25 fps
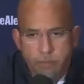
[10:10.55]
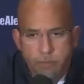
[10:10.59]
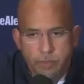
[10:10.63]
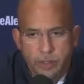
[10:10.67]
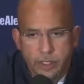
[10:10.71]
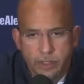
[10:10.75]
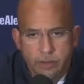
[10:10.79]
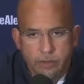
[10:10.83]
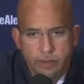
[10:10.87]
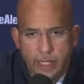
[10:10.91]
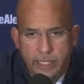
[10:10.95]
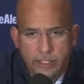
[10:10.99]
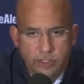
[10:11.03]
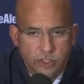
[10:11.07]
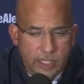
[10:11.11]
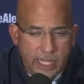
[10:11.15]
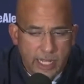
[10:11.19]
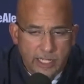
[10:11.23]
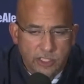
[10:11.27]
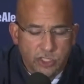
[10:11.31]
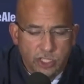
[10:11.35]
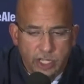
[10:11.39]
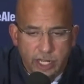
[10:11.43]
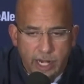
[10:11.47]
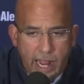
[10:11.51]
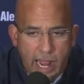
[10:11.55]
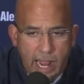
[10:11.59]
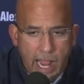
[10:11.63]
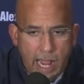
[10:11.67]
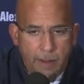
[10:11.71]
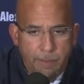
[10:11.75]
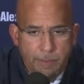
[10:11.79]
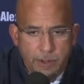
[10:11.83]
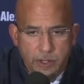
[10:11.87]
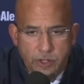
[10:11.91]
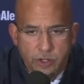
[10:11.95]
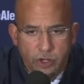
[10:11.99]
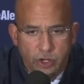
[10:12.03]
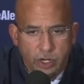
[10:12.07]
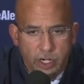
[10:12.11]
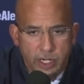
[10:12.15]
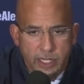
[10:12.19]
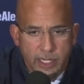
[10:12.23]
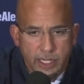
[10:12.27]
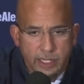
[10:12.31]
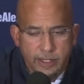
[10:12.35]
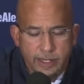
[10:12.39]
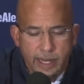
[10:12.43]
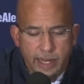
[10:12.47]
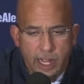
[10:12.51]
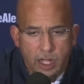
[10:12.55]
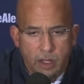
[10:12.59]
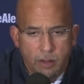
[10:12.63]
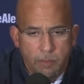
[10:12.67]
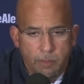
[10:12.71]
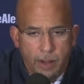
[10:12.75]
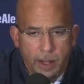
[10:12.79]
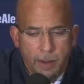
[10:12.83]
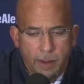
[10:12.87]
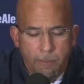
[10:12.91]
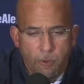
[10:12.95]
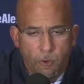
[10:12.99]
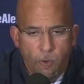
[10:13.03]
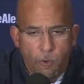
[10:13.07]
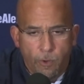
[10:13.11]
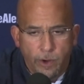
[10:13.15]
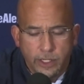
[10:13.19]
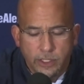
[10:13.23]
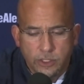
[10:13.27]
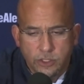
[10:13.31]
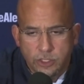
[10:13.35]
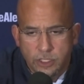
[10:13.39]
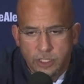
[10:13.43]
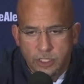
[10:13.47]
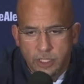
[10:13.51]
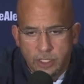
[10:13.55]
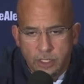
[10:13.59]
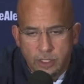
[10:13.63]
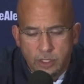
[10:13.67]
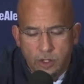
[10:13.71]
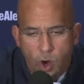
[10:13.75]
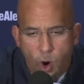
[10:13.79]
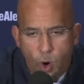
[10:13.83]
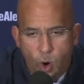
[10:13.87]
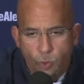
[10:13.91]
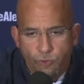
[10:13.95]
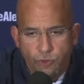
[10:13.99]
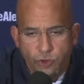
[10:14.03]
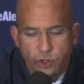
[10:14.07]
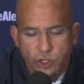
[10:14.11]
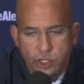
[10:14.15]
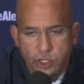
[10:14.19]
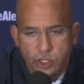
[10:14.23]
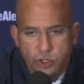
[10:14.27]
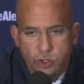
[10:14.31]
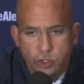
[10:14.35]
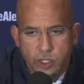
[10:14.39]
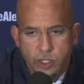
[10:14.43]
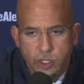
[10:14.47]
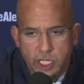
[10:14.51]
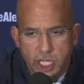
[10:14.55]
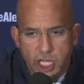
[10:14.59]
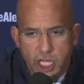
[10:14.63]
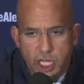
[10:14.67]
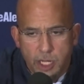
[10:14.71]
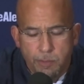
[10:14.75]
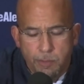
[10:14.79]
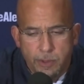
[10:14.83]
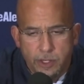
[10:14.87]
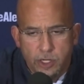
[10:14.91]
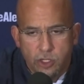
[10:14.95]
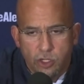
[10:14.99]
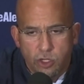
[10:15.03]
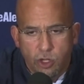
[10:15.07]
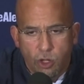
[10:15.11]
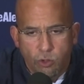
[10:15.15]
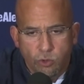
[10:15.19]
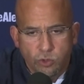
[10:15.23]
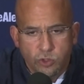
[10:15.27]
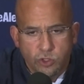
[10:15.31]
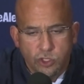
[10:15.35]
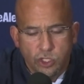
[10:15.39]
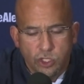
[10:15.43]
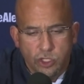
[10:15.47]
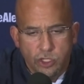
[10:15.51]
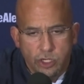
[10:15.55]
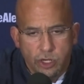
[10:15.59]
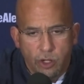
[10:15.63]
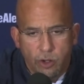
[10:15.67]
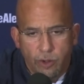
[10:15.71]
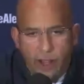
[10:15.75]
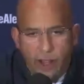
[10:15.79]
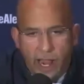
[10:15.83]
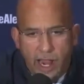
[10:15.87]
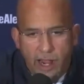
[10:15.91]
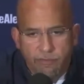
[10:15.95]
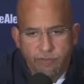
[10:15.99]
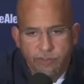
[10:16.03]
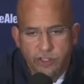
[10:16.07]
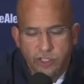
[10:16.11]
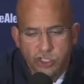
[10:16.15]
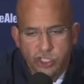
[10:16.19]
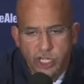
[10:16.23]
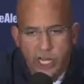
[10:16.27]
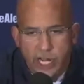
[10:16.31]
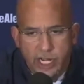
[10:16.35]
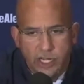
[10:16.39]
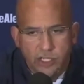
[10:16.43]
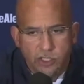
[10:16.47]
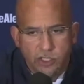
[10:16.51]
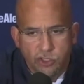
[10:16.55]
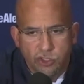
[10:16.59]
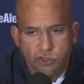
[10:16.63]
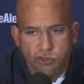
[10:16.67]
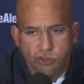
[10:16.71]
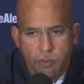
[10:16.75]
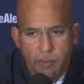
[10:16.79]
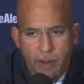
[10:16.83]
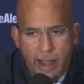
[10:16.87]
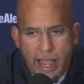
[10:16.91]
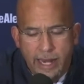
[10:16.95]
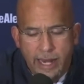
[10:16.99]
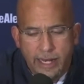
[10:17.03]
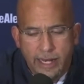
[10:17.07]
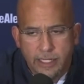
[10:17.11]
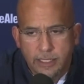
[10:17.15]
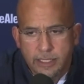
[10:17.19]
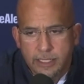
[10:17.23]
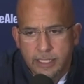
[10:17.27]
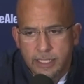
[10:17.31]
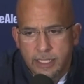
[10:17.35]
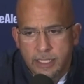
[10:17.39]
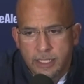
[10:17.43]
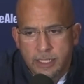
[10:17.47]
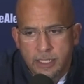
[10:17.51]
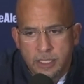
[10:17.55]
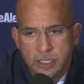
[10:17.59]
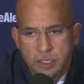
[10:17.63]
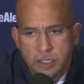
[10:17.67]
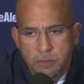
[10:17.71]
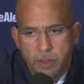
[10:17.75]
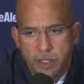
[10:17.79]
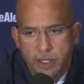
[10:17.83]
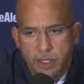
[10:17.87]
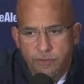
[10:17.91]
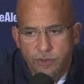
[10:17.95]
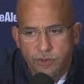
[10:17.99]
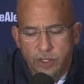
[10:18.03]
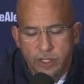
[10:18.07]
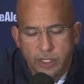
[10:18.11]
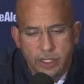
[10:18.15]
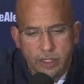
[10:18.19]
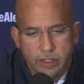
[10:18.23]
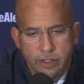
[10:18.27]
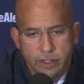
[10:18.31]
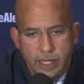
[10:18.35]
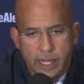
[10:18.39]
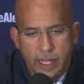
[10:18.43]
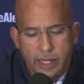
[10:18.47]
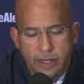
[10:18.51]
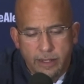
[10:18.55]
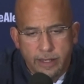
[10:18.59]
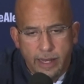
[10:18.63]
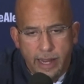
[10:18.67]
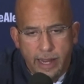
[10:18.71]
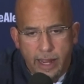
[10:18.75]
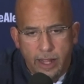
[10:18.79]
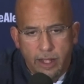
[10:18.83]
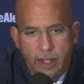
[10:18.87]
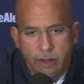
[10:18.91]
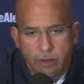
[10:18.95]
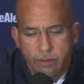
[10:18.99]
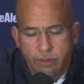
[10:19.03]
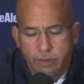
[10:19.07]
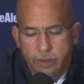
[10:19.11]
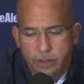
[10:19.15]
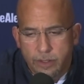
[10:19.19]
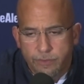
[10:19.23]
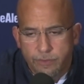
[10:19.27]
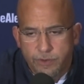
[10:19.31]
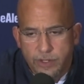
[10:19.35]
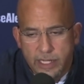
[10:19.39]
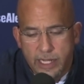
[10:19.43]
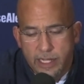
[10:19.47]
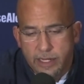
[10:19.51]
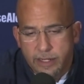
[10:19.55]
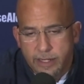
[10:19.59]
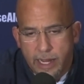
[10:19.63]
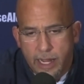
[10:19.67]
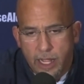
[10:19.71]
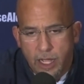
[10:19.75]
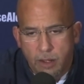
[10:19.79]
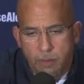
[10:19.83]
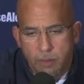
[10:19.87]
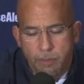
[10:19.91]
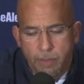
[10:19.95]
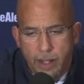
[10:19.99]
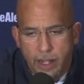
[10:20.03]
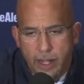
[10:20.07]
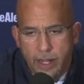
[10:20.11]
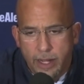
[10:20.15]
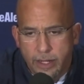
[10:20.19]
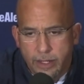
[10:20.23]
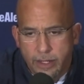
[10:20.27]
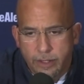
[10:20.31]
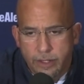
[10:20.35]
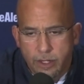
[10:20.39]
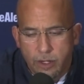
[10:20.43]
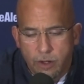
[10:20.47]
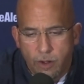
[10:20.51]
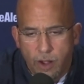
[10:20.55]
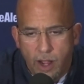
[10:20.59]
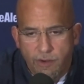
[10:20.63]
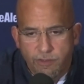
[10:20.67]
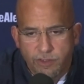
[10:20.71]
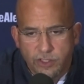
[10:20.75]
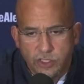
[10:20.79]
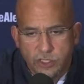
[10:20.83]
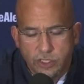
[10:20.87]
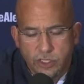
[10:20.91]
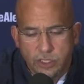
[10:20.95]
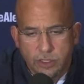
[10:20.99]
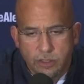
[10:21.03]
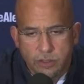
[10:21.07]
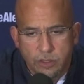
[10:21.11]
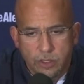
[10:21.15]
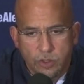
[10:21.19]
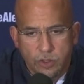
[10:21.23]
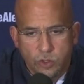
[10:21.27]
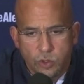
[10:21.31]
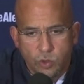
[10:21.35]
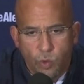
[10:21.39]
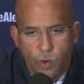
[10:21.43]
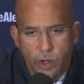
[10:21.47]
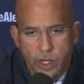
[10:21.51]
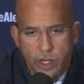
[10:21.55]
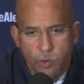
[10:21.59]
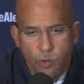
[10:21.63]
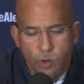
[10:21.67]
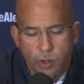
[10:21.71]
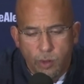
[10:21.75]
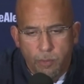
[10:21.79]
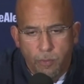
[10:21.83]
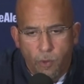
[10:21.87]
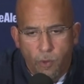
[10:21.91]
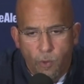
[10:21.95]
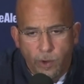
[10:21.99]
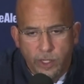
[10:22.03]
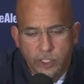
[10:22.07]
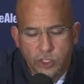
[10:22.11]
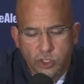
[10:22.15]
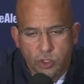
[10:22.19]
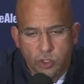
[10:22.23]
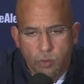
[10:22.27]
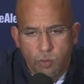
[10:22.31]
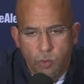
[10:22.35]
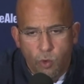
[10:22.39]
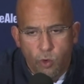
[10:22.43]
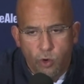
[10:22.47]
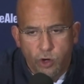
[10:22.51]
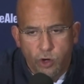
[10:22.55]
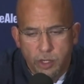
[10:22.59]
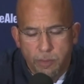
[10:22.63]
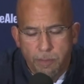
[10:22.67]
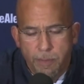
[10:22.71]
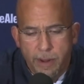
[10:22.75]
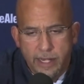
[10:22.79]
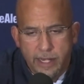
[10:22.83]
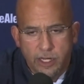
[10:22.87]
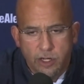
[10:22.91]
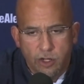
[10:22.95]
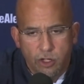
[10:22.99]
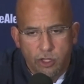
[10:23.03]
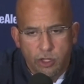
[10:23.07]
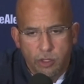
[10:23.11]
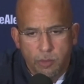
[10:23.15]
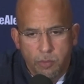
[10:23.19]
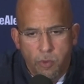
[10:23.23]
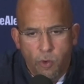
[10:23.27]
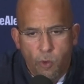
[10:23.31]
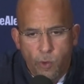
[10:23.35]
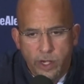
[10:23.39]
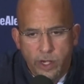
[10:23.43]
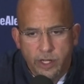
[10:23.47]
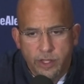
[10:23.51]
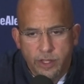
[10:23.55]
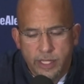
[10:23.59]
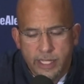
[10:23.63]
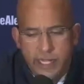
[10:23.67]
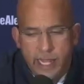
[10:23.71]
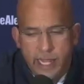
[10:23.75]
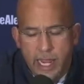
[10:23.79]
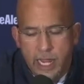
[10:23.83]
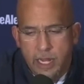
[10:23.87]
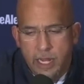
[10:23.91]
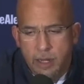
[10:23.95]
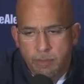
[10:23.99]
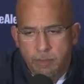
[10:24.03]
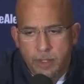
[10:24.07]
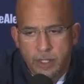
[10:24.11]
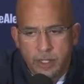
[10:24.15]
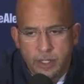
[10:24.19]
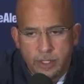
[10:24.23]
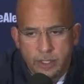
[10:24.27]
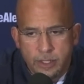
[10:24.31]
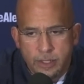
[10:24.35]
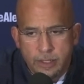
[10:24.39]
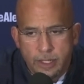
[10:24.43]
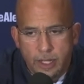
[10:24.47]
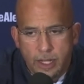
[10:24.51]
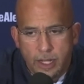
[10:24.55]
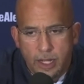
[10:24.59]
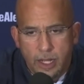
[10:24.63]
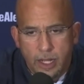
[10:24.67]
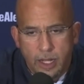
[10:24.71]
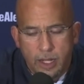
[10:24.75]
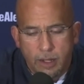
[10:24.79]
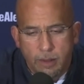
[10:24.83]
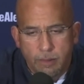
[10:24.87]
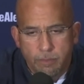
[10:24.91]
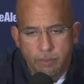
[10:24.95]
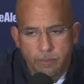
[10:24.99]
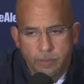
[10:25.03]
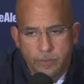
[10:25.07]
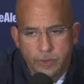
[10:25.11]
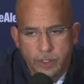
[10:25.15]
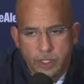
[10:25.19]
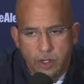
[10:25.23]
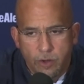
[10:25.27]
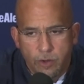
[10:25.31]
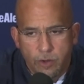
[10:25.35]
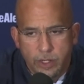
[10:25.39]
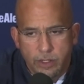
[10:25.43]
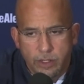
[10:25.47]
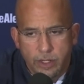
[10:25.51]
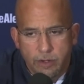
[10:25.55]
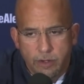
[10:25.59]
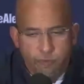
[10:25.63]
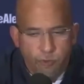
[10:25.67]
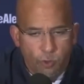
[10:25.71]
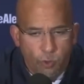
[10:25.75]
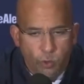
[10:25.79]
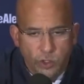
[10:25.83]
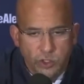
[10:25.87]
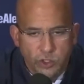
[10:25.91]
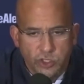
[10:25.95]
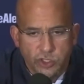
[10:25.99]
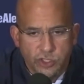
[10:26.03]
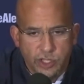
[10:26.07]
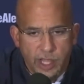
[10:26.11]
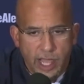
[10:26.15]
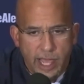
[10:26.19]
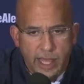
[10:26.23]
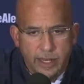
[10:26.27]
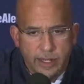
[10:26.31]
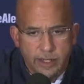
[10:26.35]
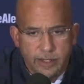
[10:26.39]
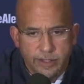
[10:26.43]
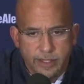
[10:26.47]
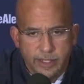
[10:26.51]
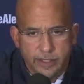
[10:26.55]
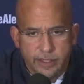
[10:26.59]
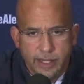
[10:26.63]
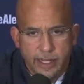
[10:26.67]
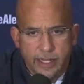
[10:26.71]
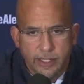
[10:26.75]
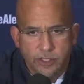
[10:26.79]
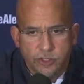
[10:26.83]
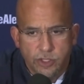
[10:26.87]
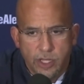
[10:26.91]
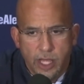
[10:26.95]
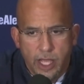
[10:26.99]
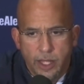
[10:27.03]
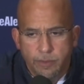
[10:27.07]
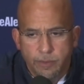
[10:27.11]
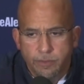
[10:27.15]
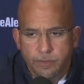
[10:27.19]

But that's going to happen. You're going to get down by points. Hopefully, you can keep it close so you don't have to change dramatically. But if you can get down, if you get down by, you know, obviously, you know, 21 points or more, depending on the point of the game, it forces that. It dictates that.